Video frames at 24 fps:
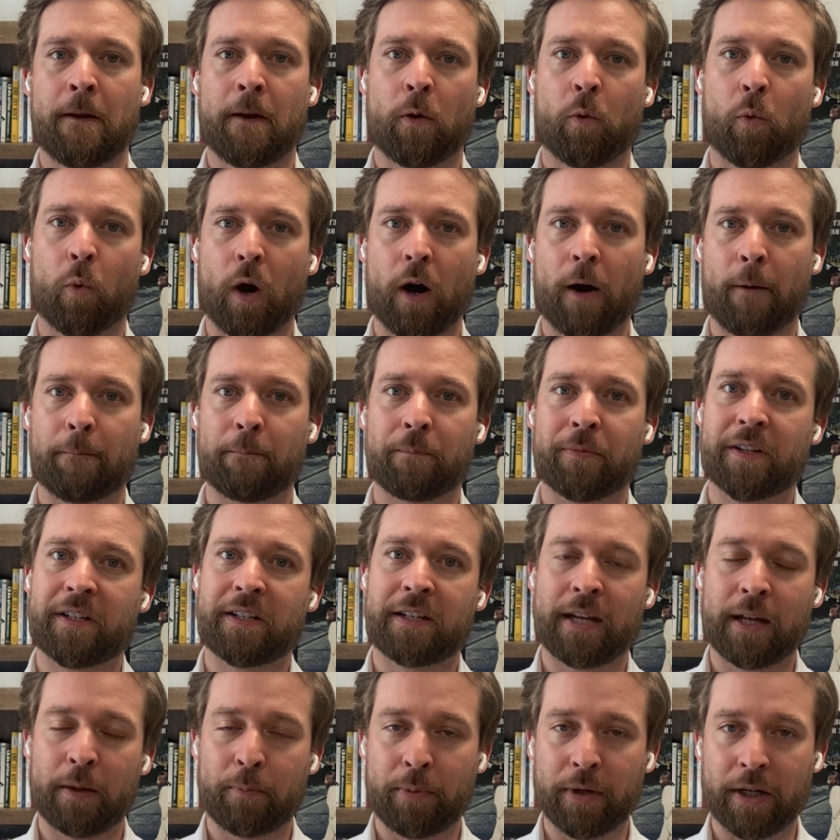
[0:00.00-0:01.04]
Well,
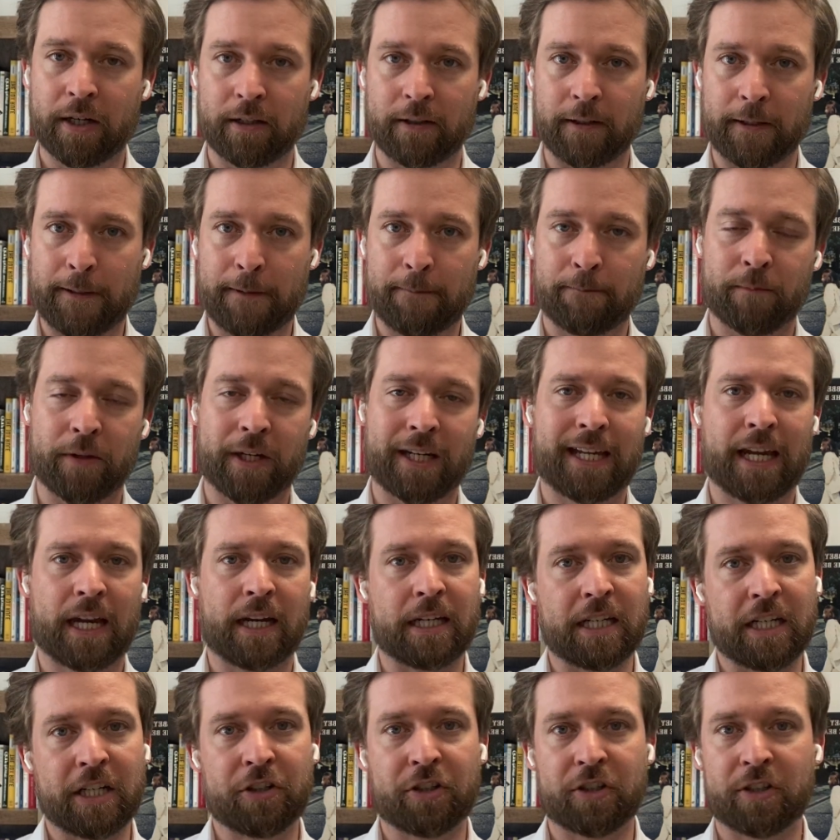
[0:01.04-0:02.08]
typically, and
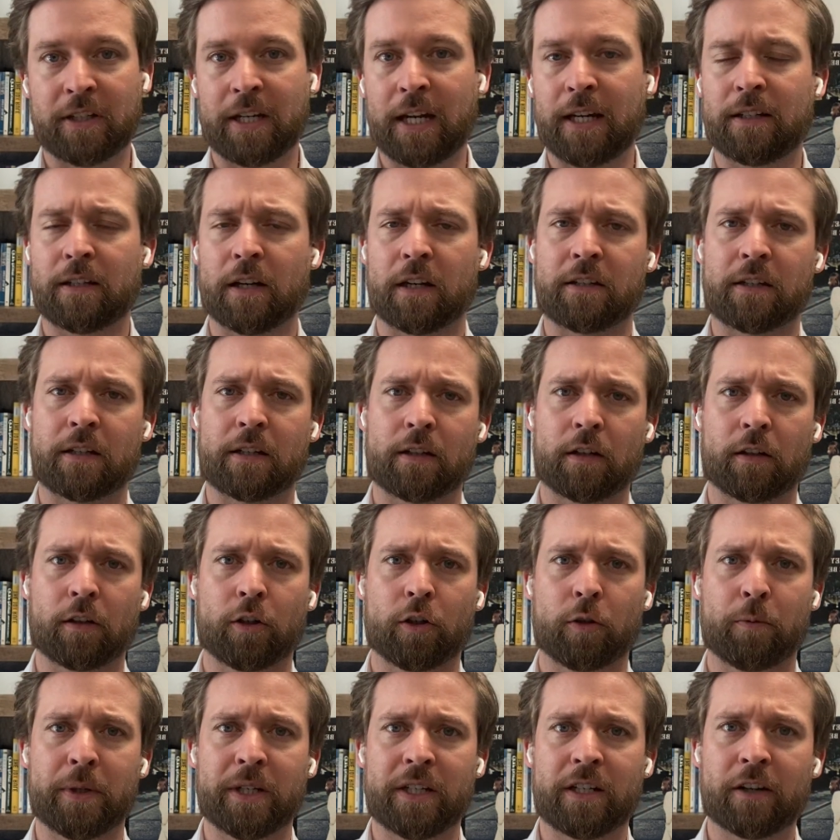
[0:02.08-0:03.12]
again, each state does this a
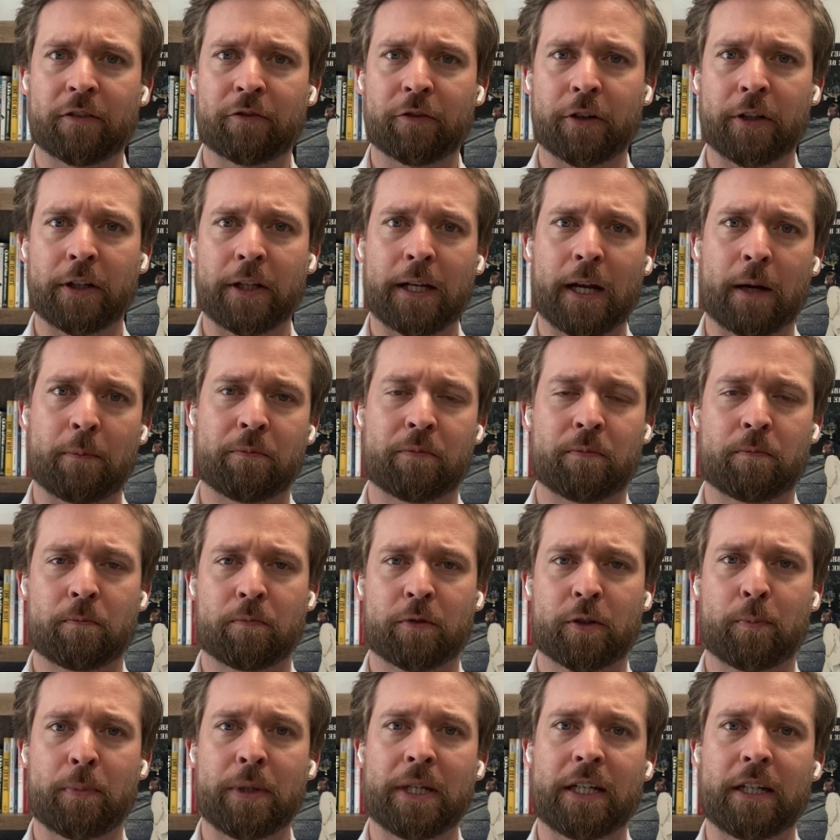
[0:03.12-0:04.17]
little bit differently. I'm
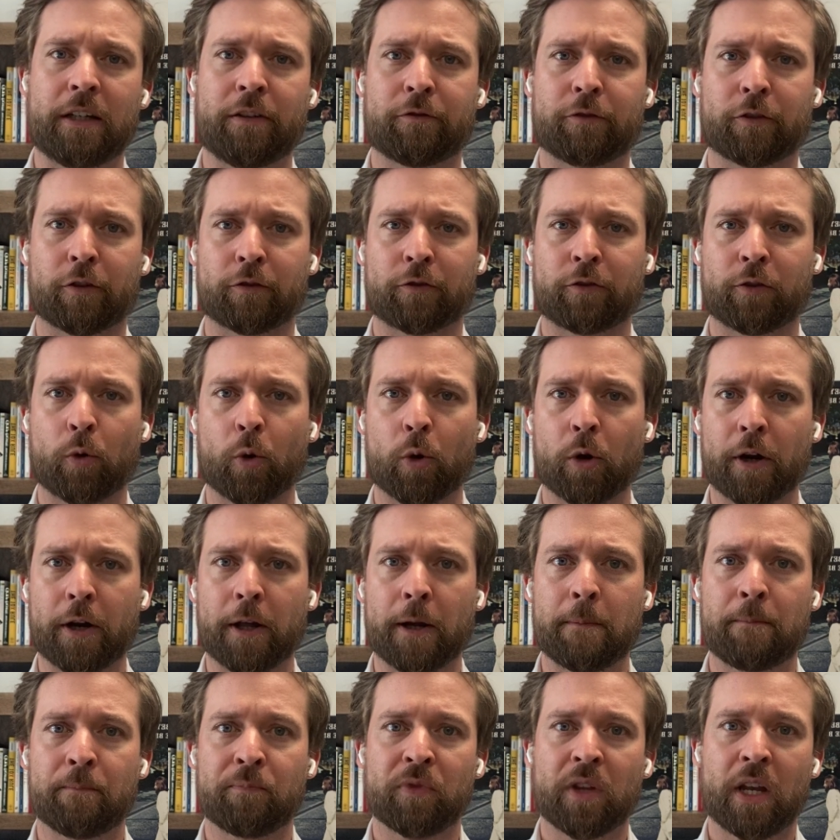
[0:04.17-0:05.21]
speaking for
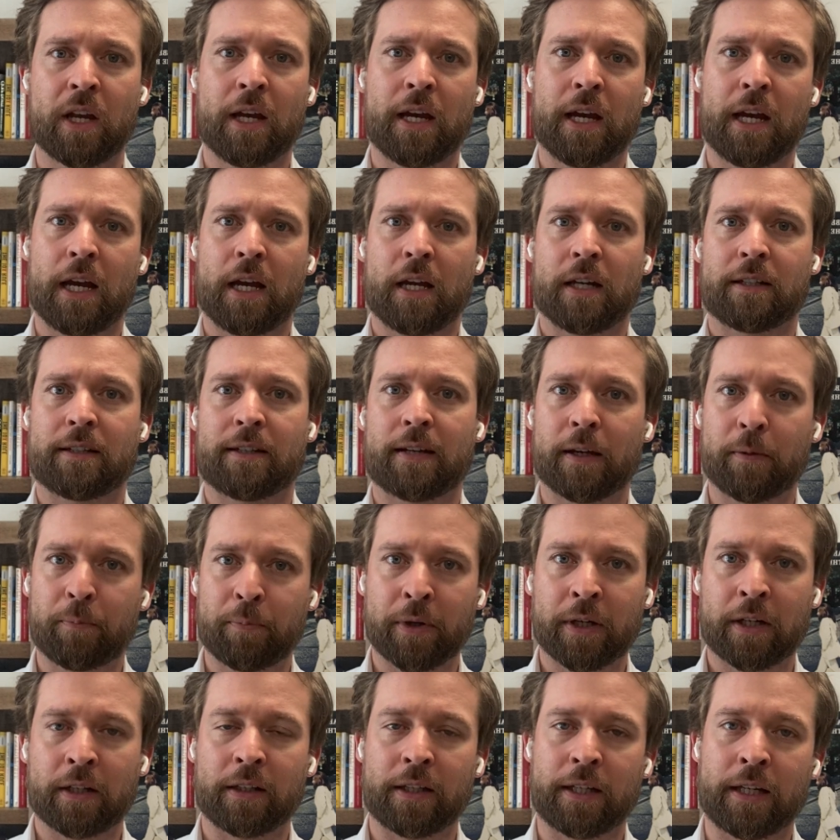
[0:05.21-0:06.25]
Florida.
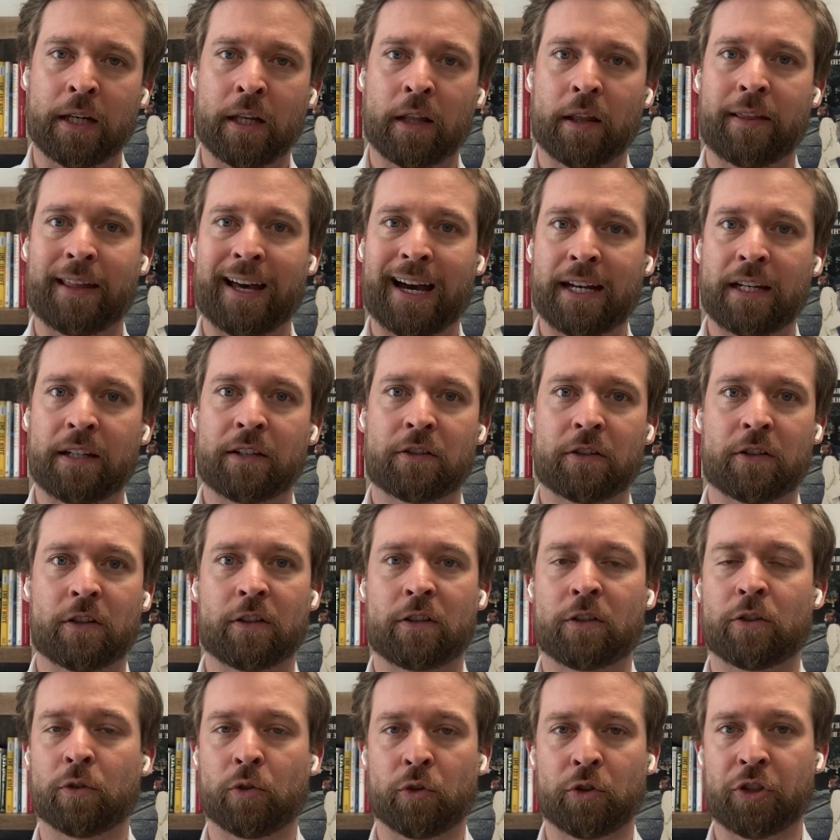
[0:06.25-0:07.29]
Typically, that
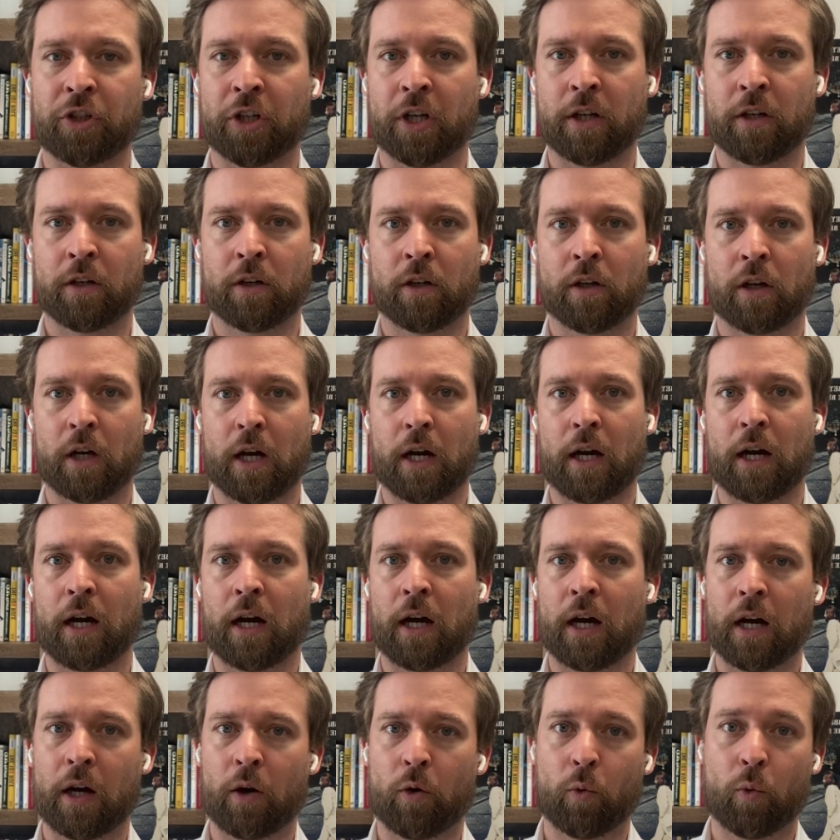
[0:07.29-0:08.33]
institution,
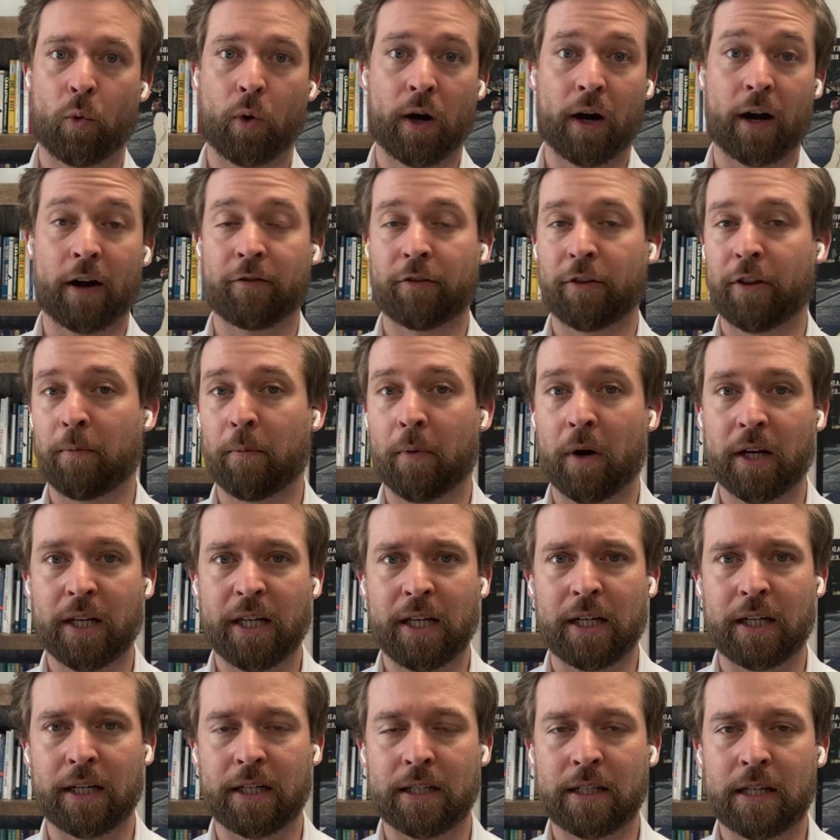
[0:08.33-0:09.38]
wherever the
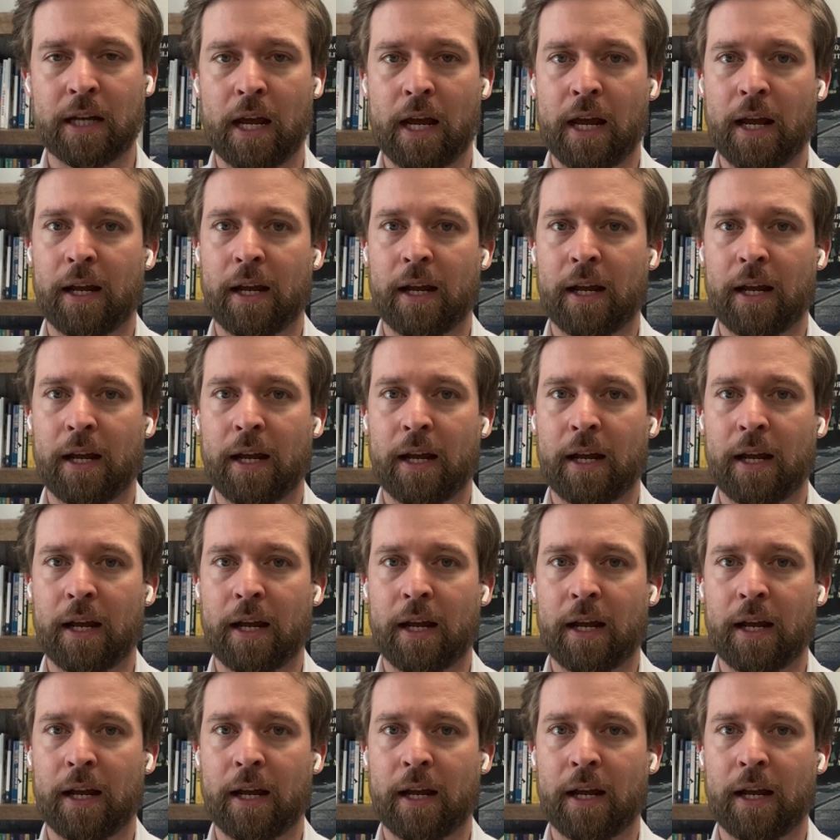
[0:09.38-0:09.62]
money is